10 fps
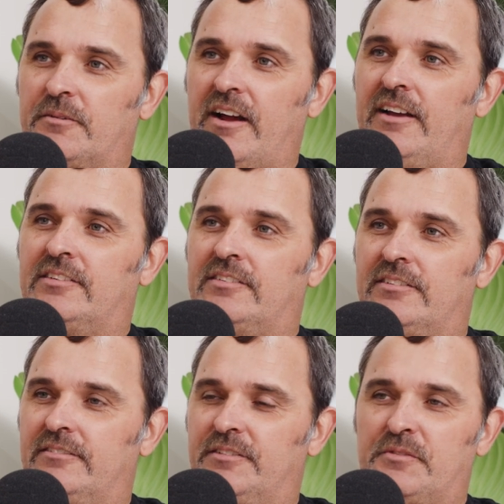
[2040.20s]
to race,
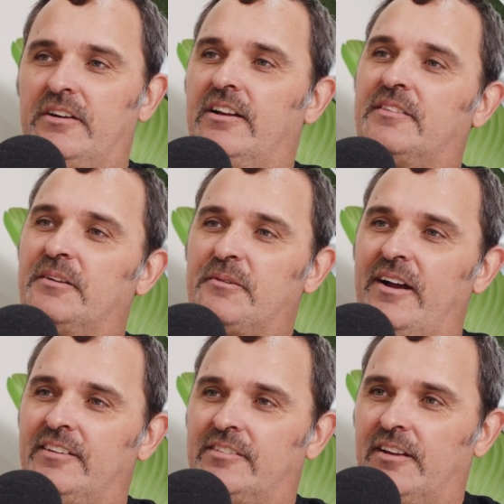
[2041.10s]
and we've got nothing to
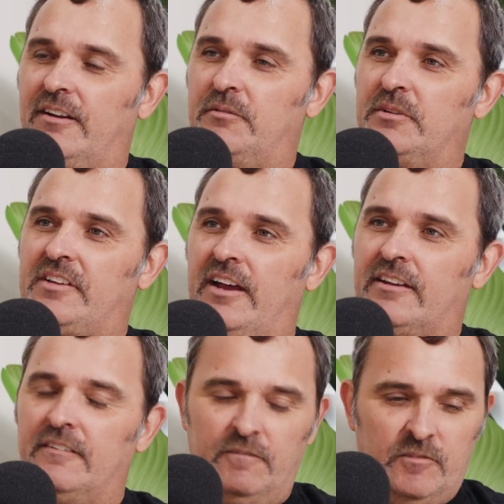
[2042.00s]
race, so we'll
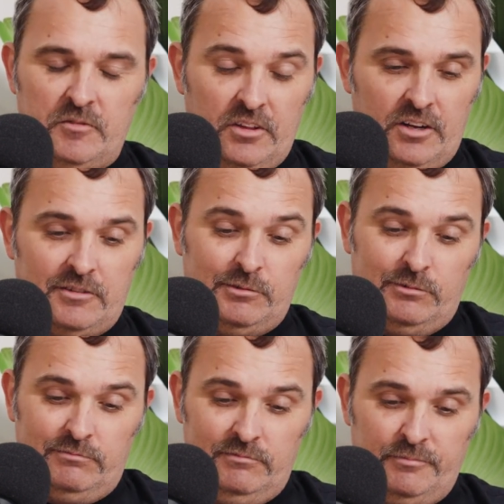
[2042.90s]
take it. And we're like,
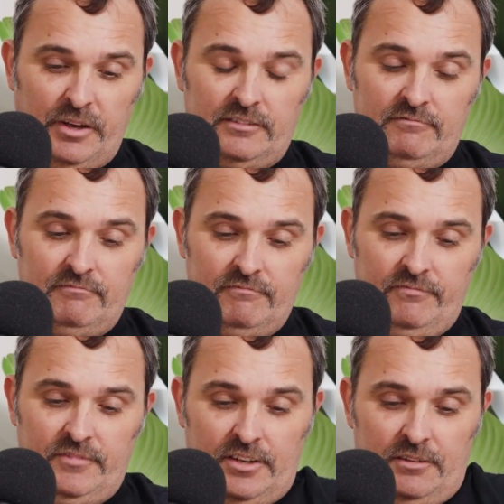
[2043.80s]
well, but
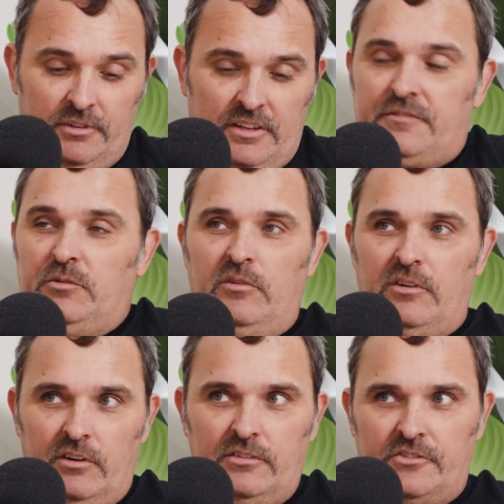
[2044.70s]
we'll have to
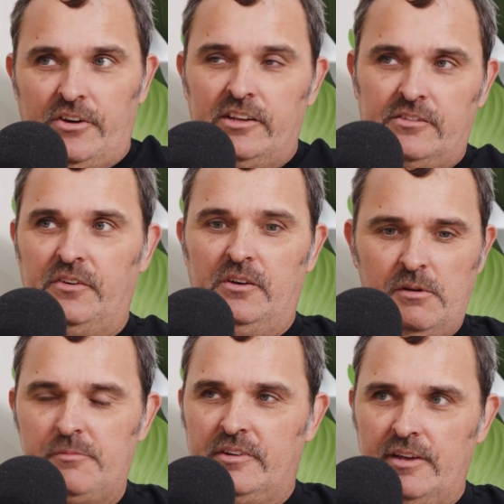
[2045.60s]
organise a transfer
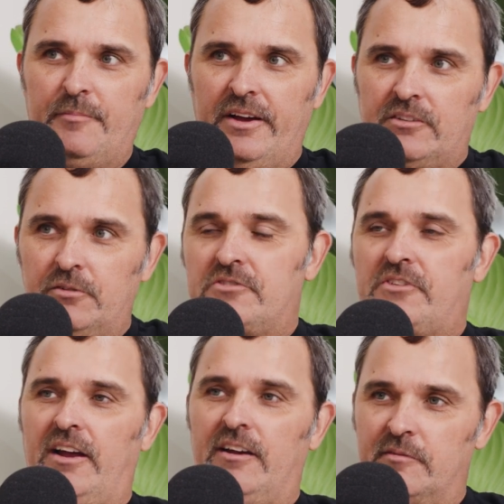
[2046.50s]
when we get back to
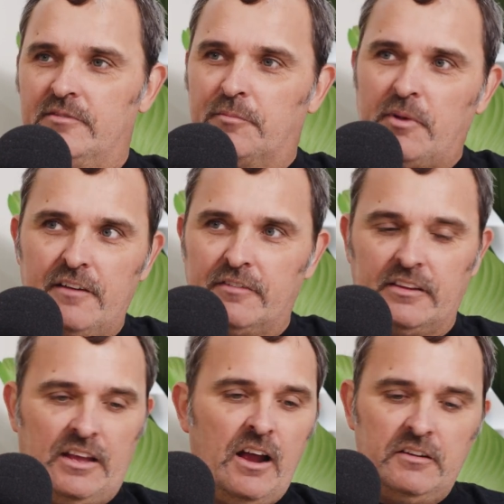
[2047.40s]
Australia to pay for
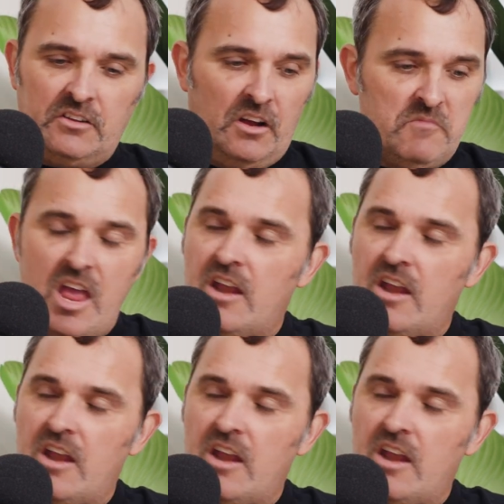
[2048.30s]
the car. And he's like, yeah,